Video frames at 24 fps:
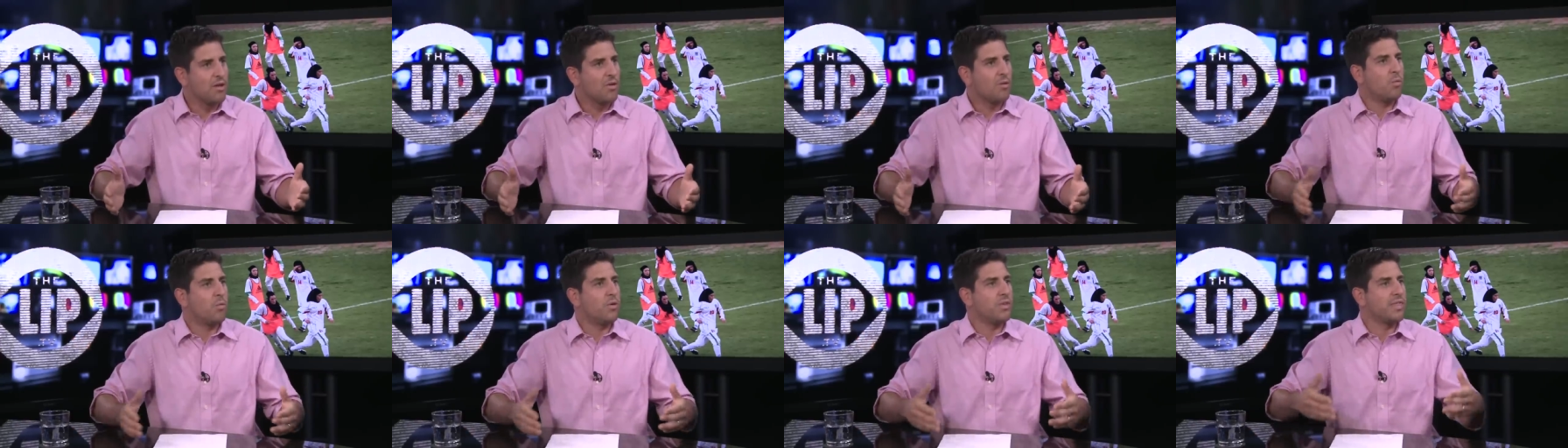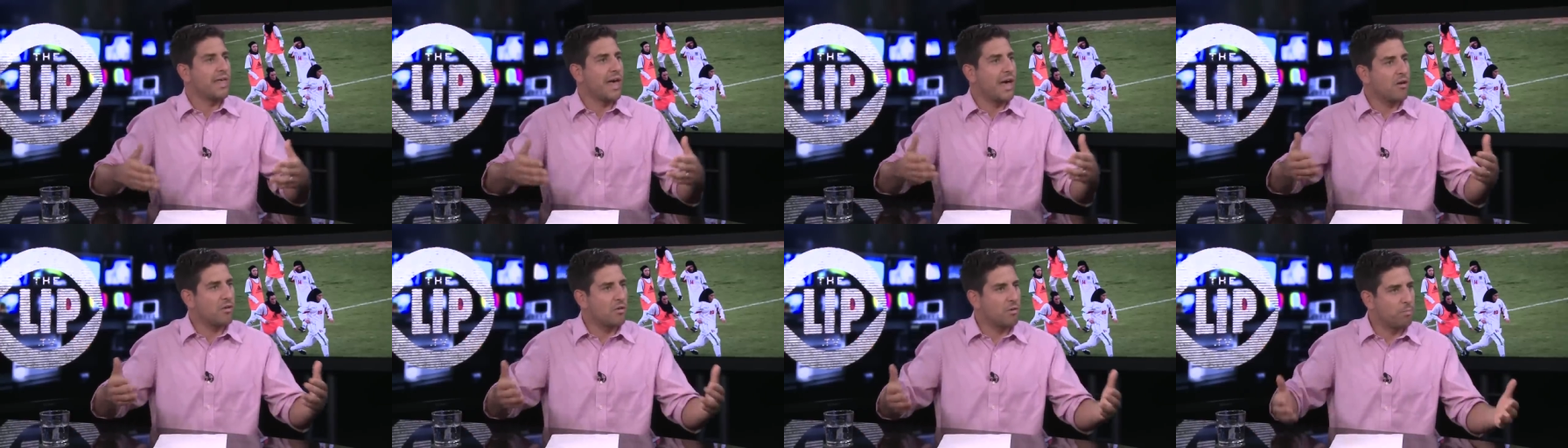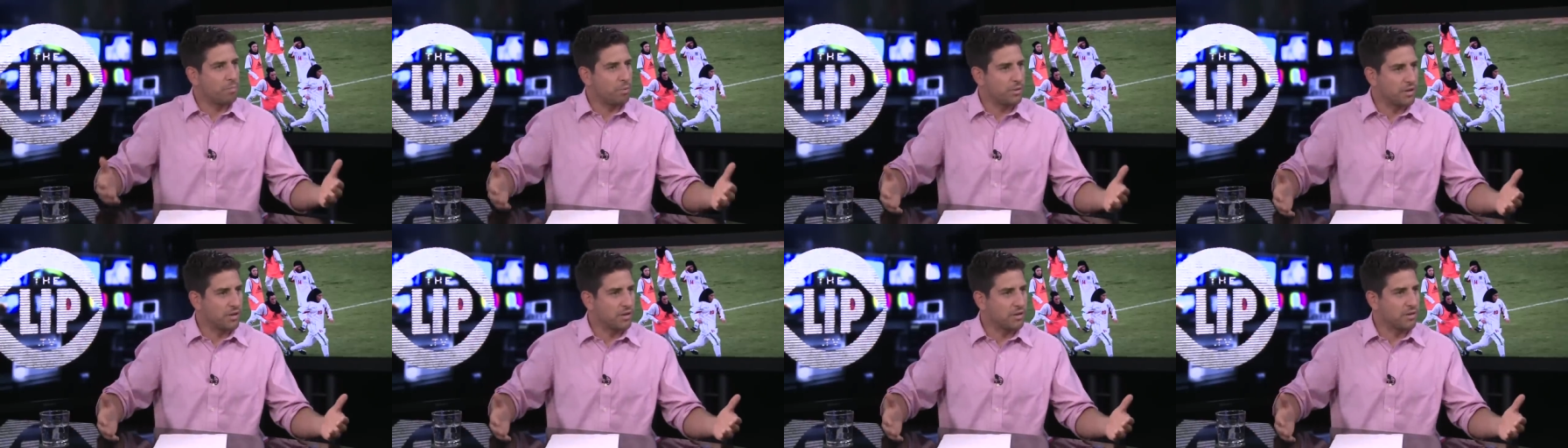without
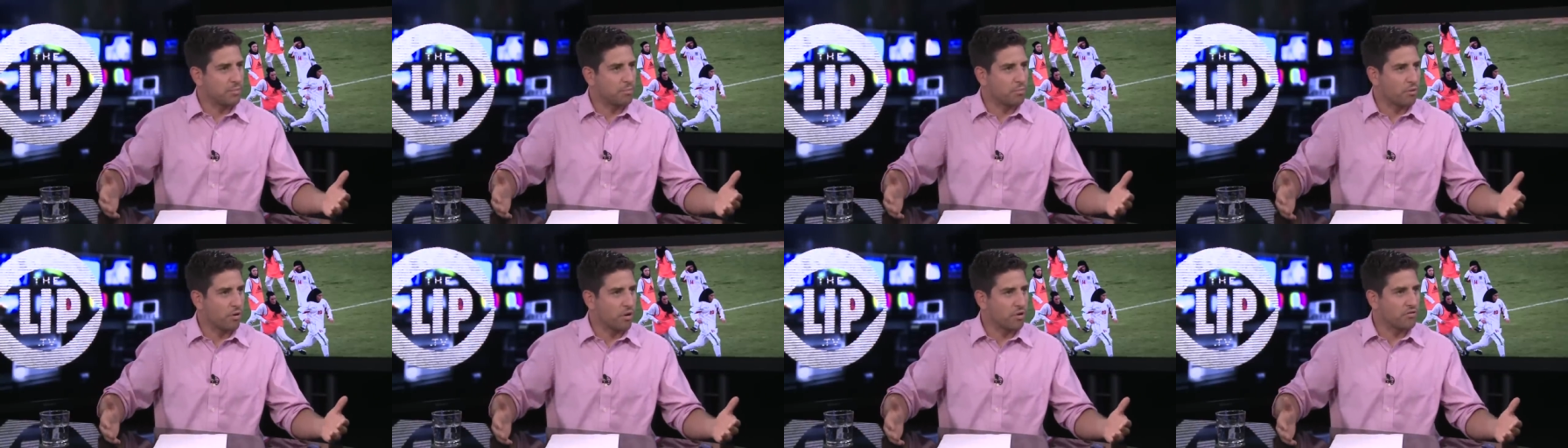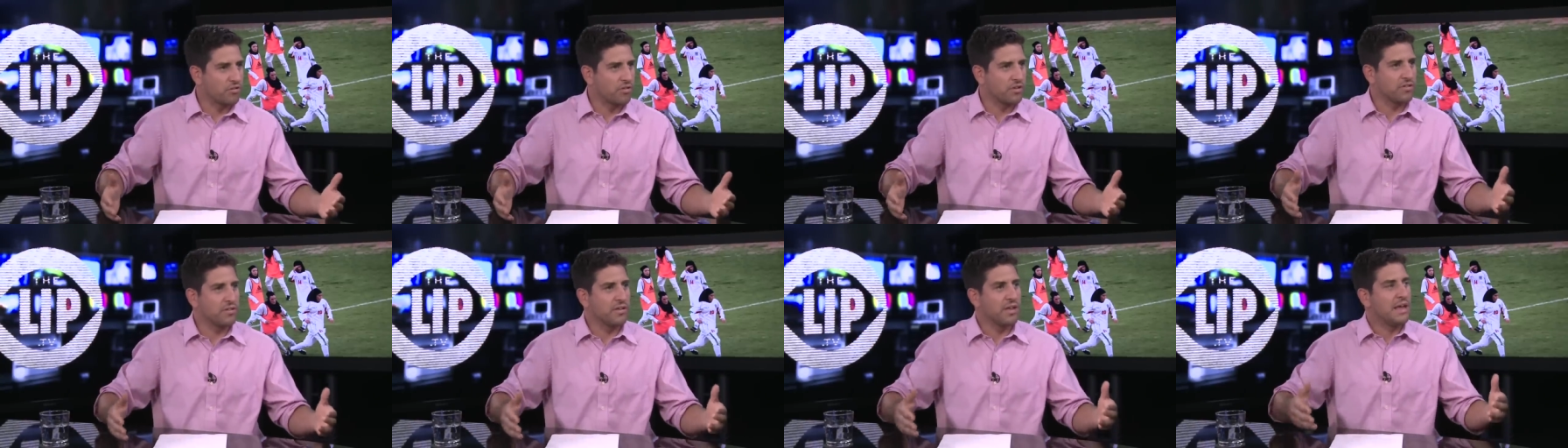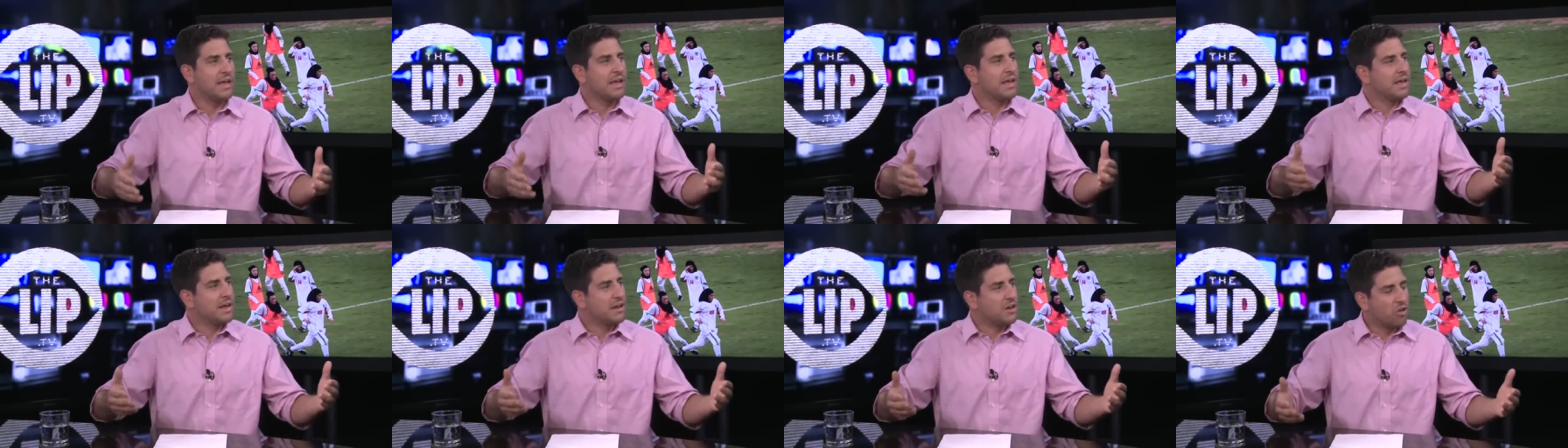completing the process,
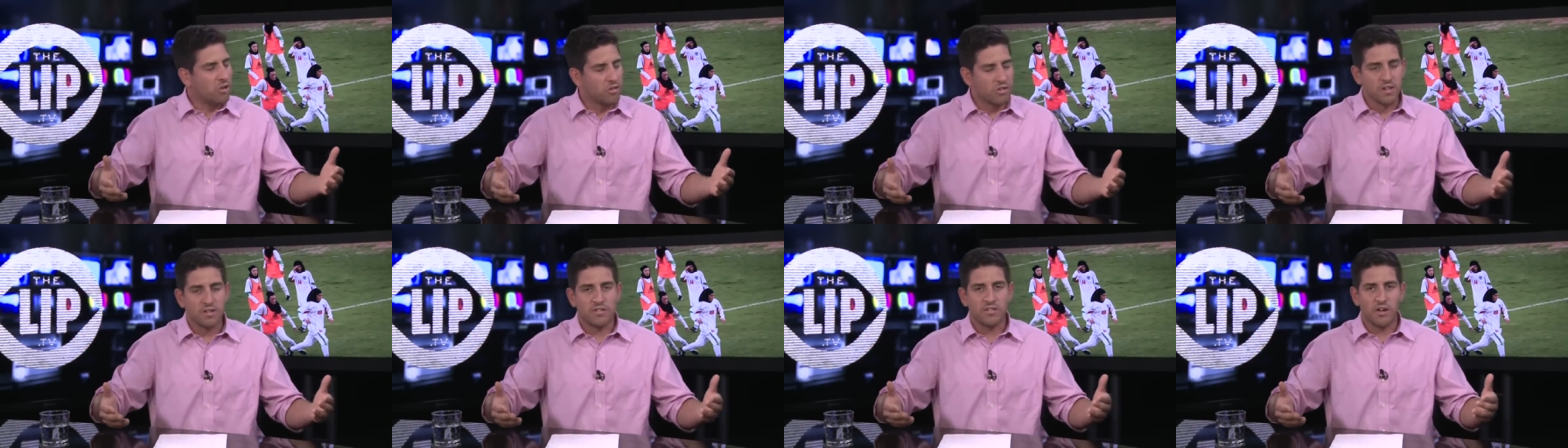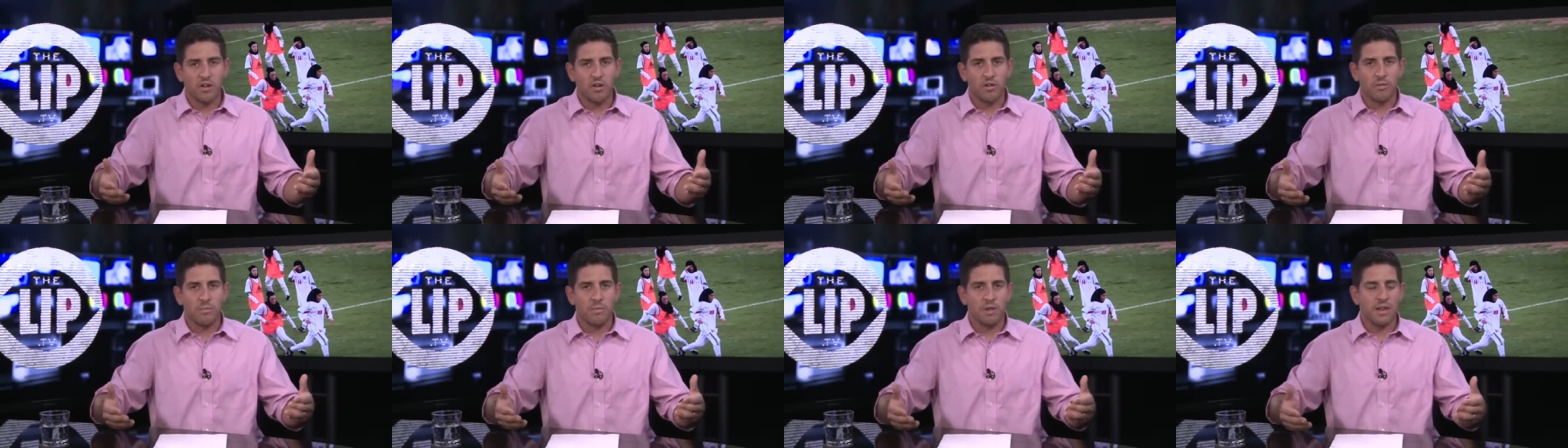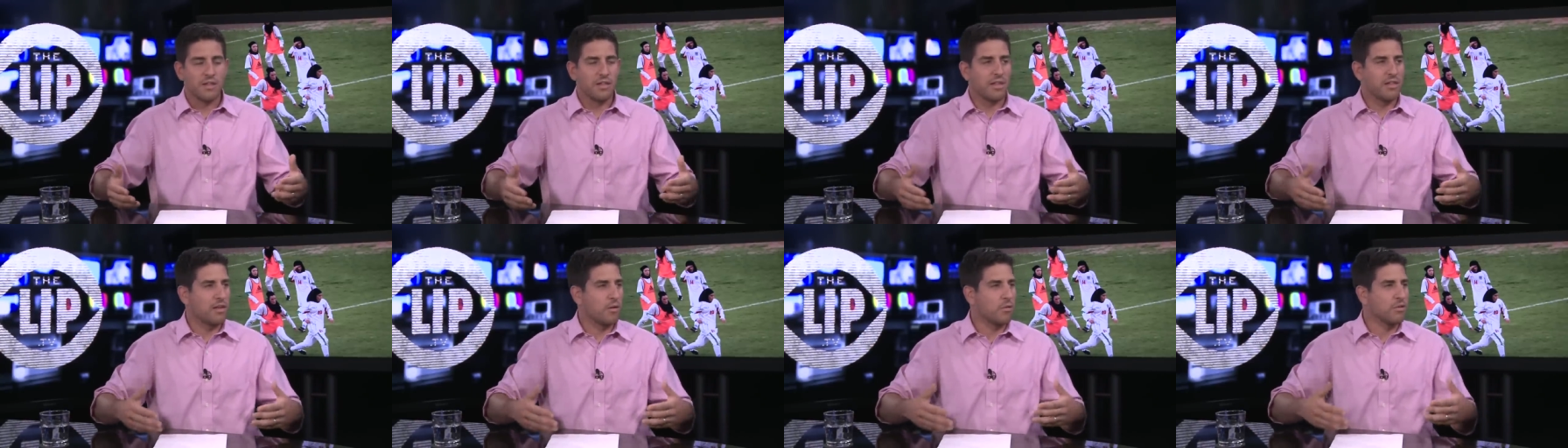not necessarily
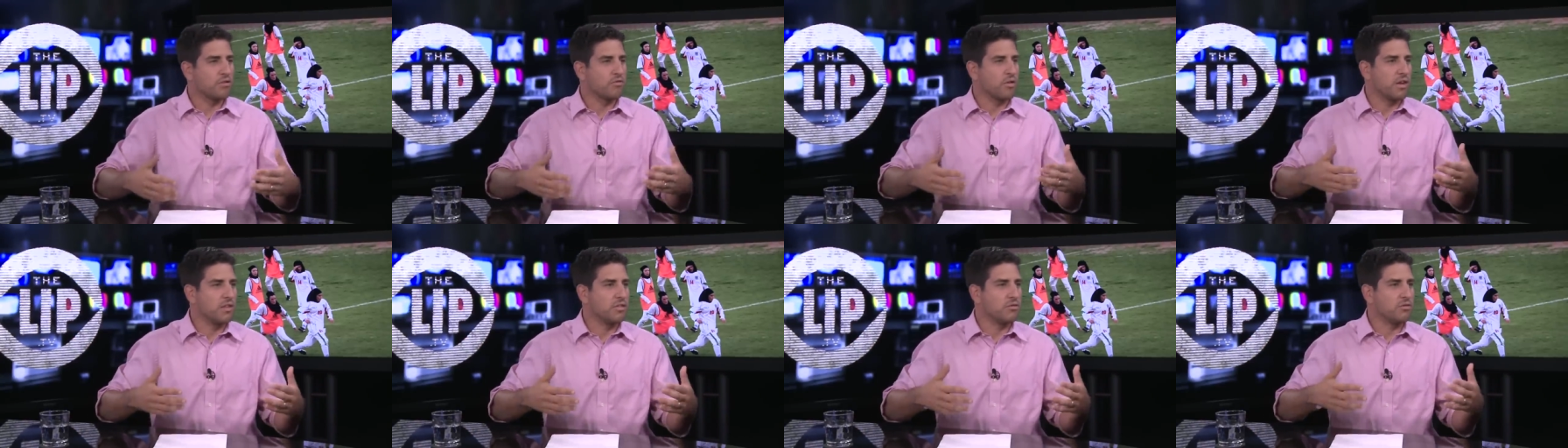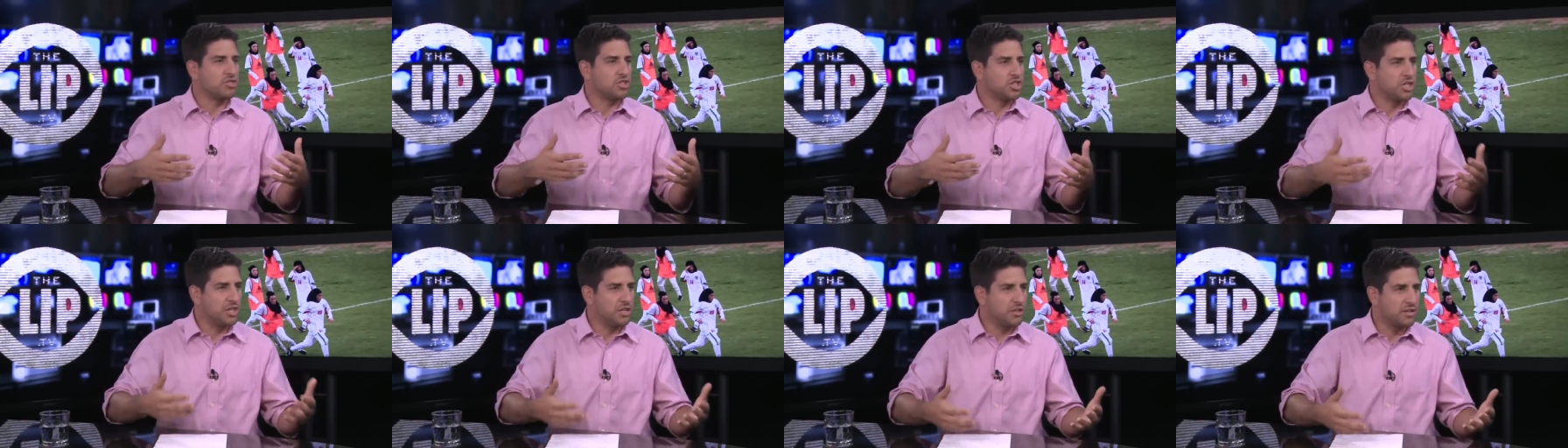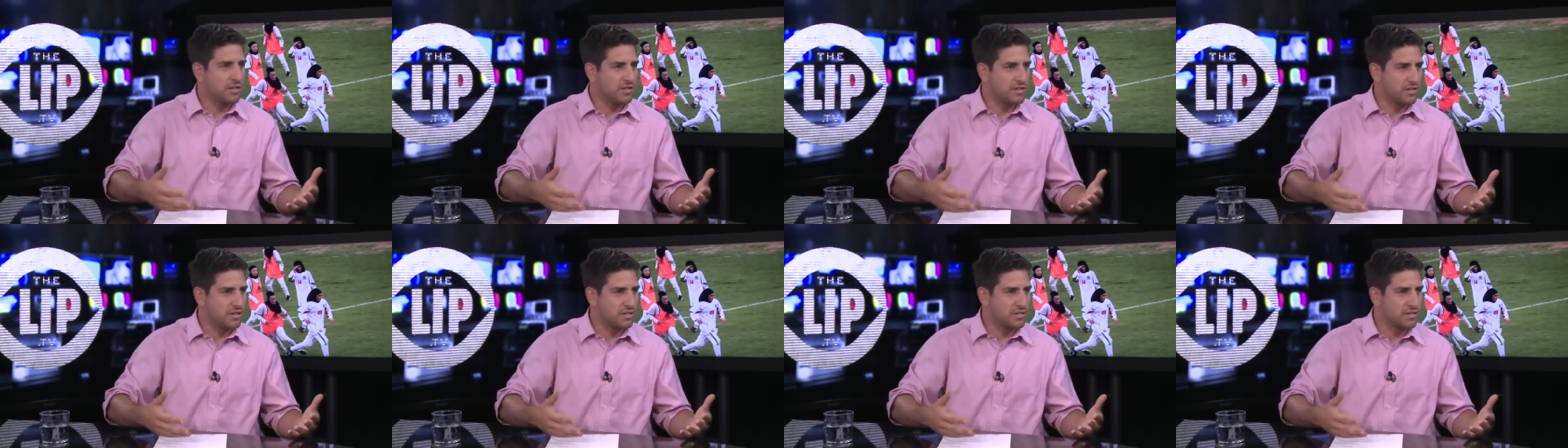meaning that they were trying to cheat the
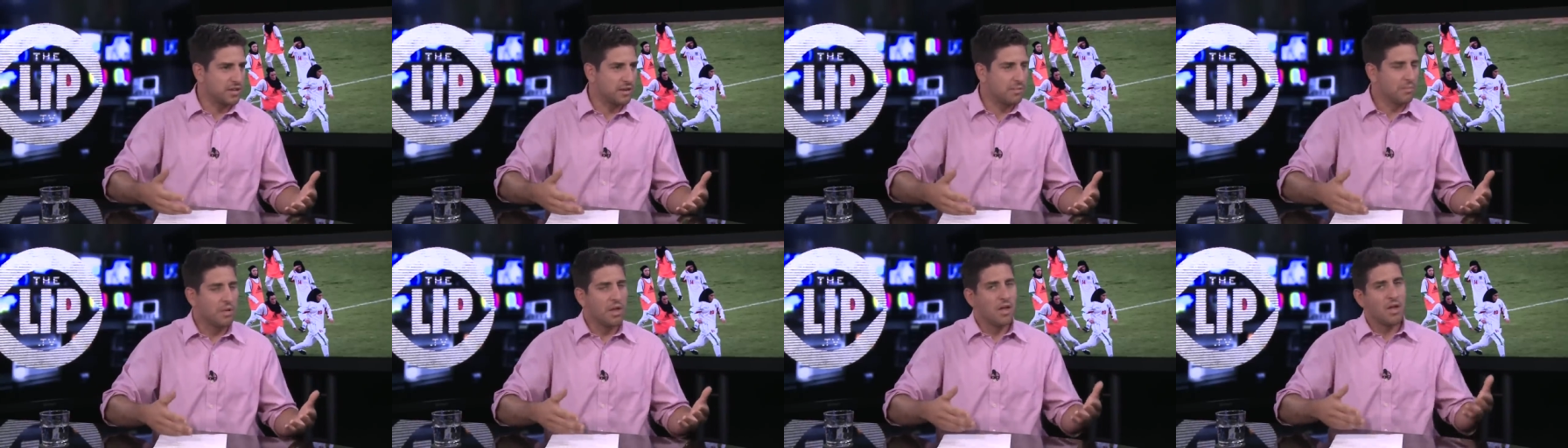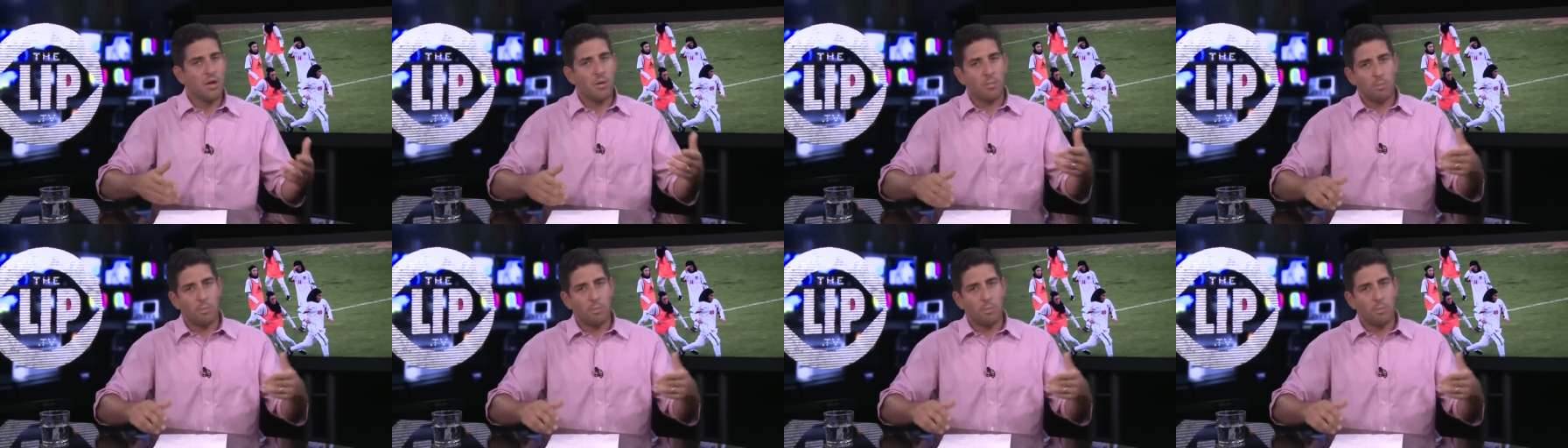system,